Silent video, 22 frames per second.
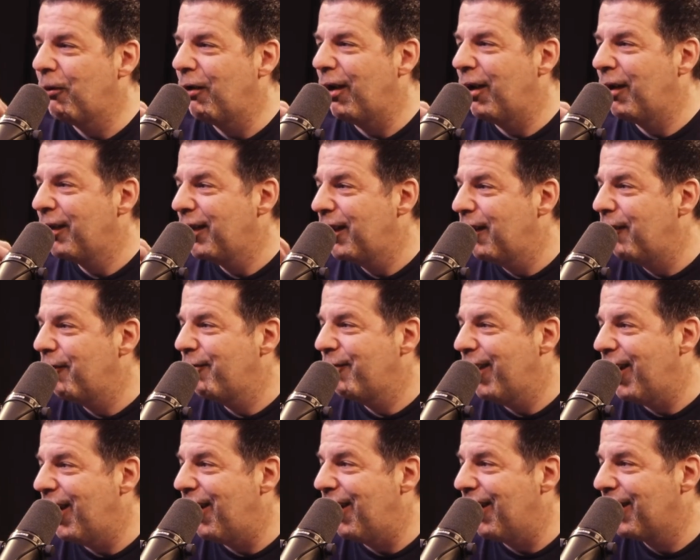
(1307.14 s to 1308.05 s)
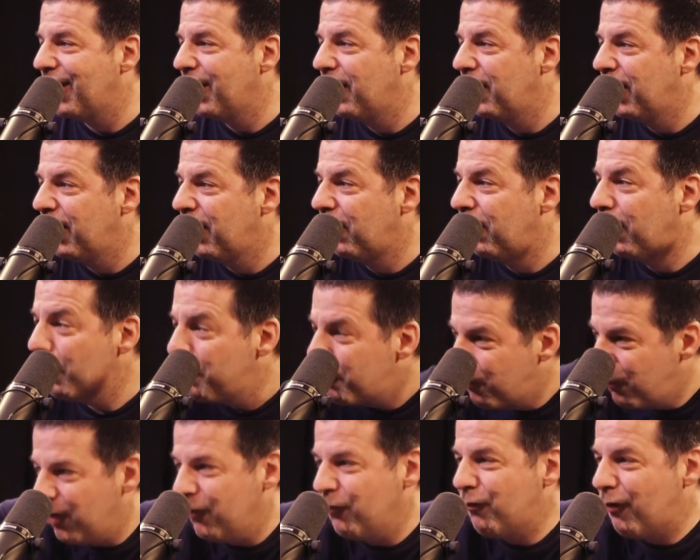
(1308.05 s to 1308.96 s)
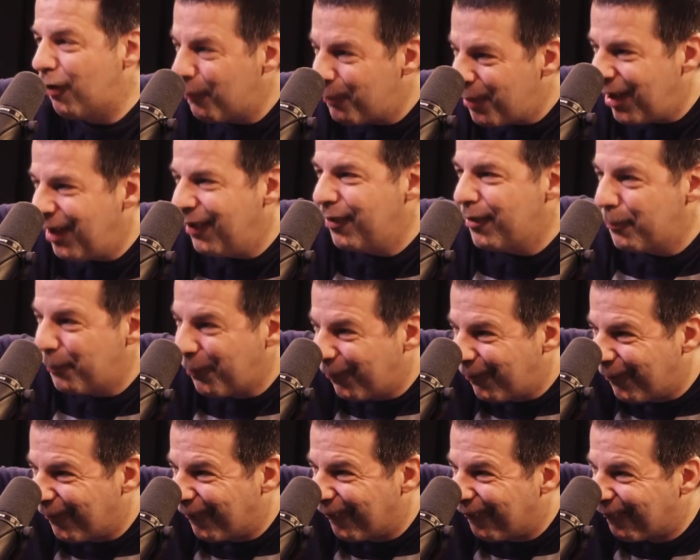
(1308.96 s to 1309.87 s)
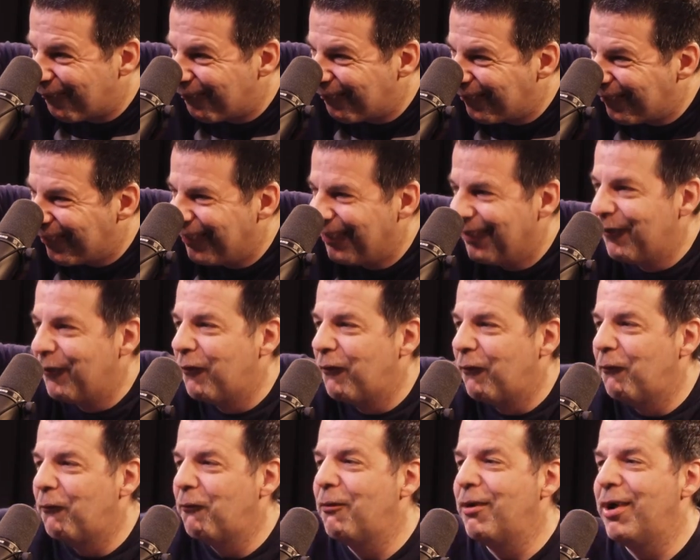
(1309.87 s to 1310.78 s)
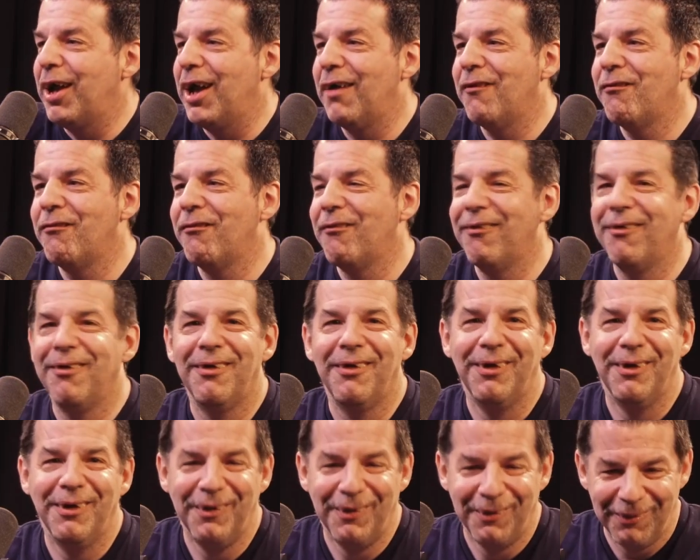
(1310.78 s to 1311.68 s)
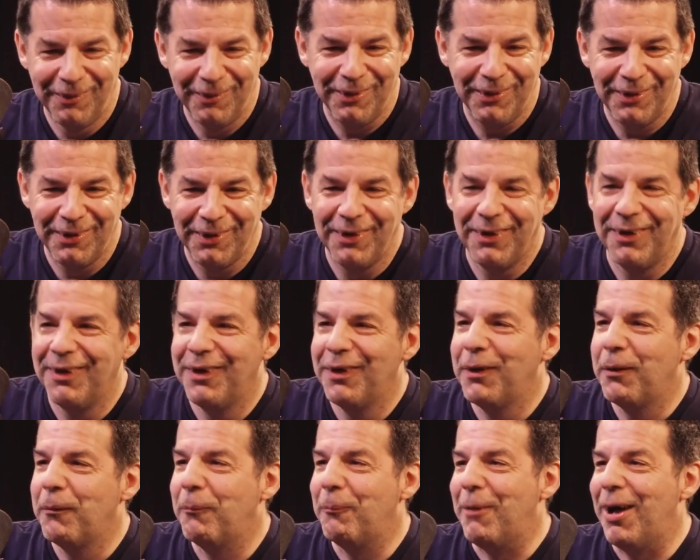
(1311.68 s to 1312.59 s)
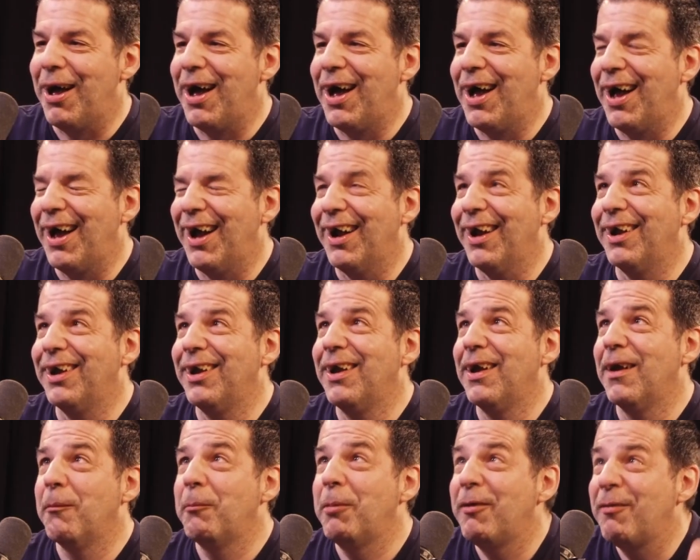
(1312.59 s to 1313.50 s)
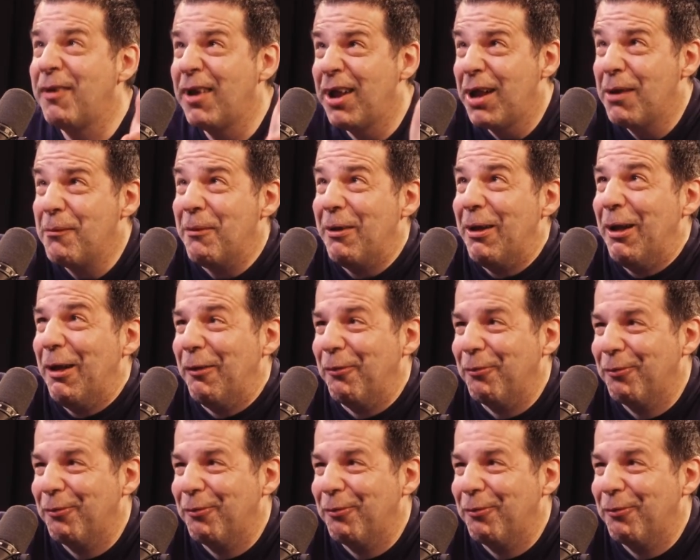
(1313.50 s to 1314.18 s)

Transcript: used to like, oh, you found me in the pool with my pajamas.